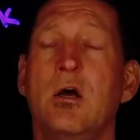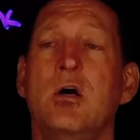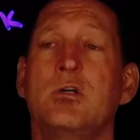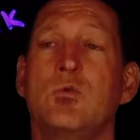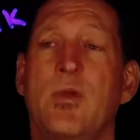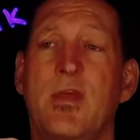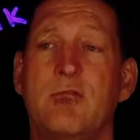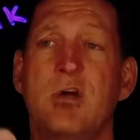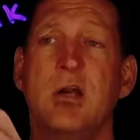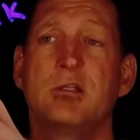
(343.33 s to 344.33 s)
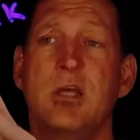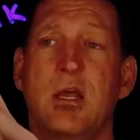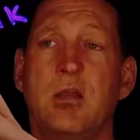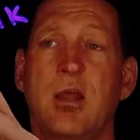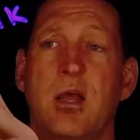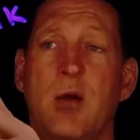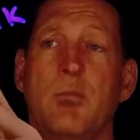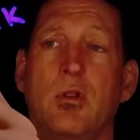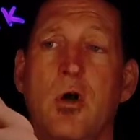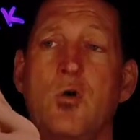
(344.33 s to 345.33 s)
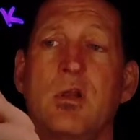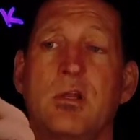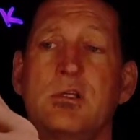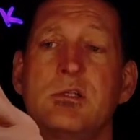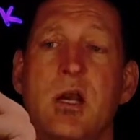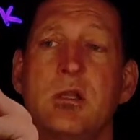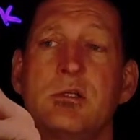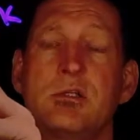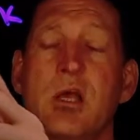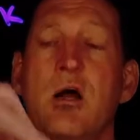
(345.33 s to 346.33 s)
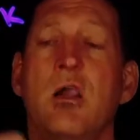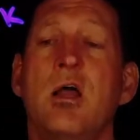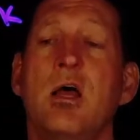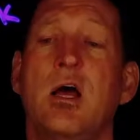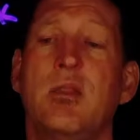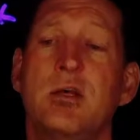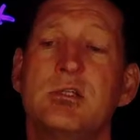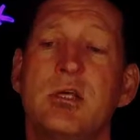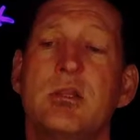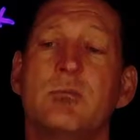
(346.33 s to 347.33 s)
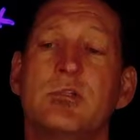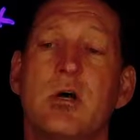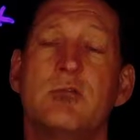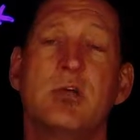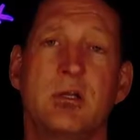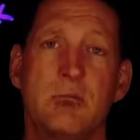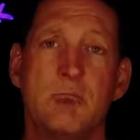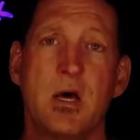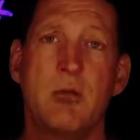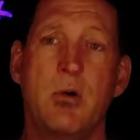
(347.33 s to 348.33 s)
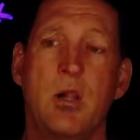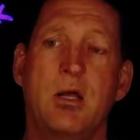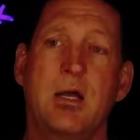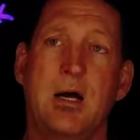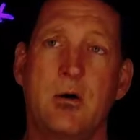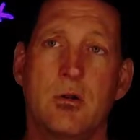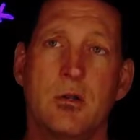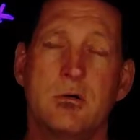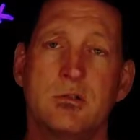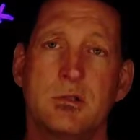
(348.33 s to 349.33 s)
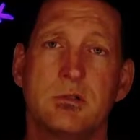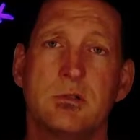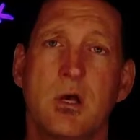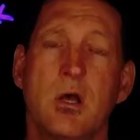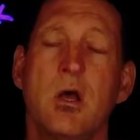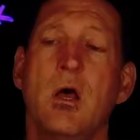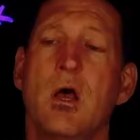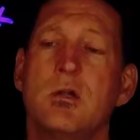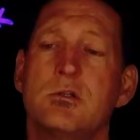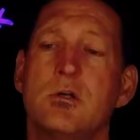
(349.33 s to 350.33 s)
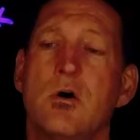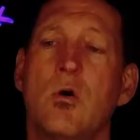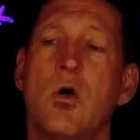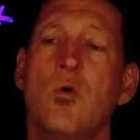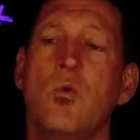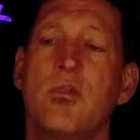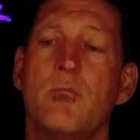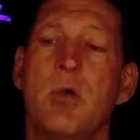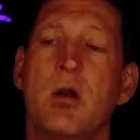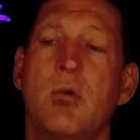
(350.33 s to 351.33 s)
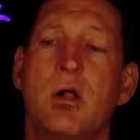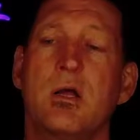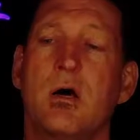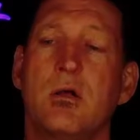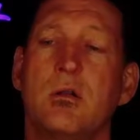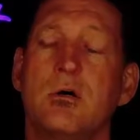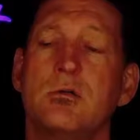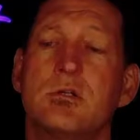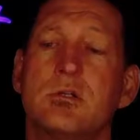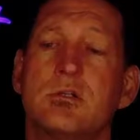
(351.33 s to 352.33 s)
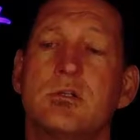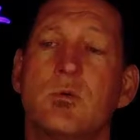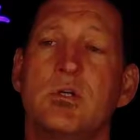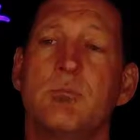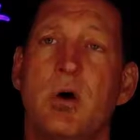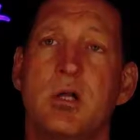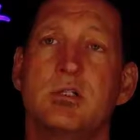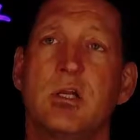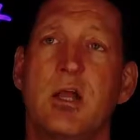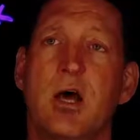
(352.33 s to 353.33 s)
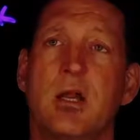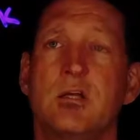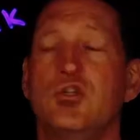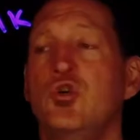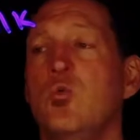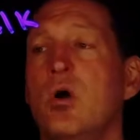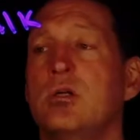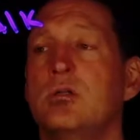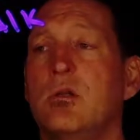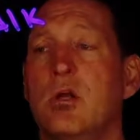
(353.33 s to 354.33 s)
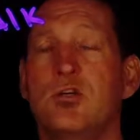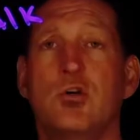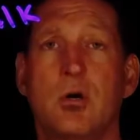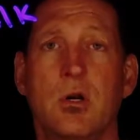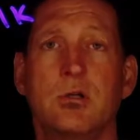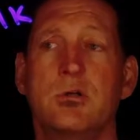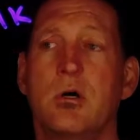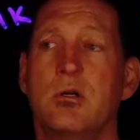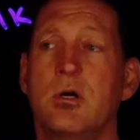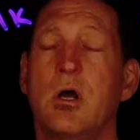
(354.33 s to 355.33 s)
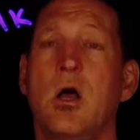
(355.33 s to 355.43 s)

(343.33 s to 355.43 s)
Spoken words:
So what they've done is they kept loading this side of the scale, and they sent themselves into metabolic alkalosis. And so with the metabolic alkalosis, the response to that is you're going to start to